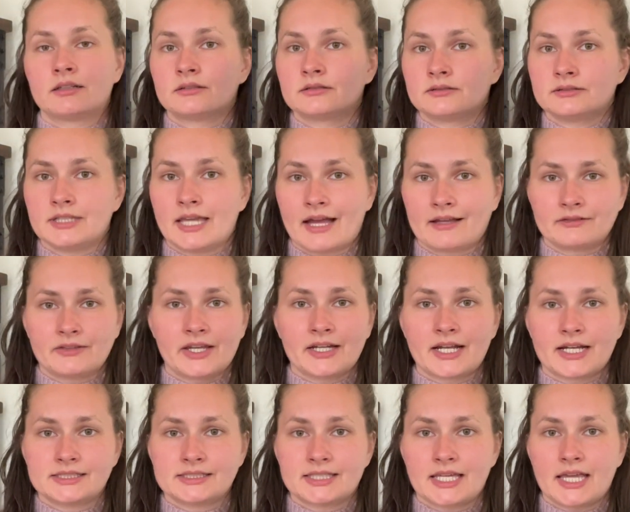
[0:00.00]
Yeah, like
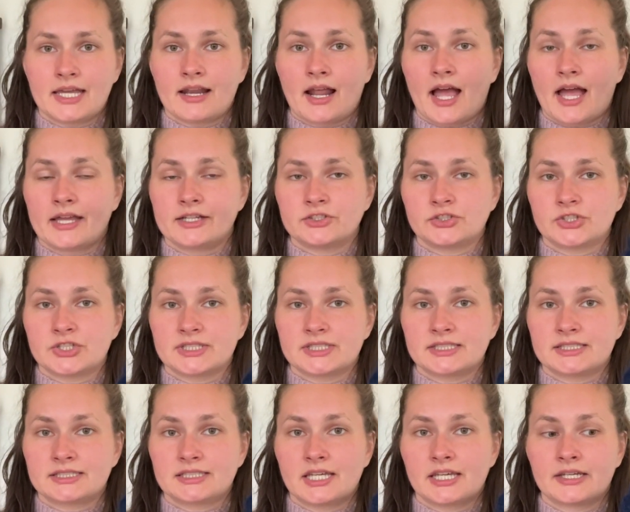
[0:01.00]
I said, I
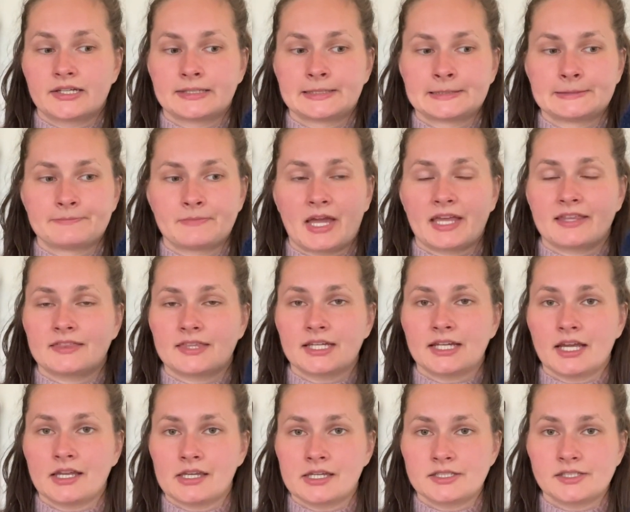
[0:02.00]
think
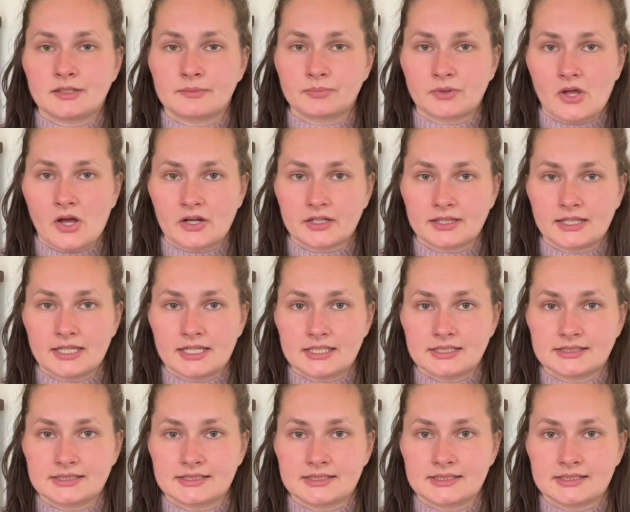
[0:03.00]
I need to block this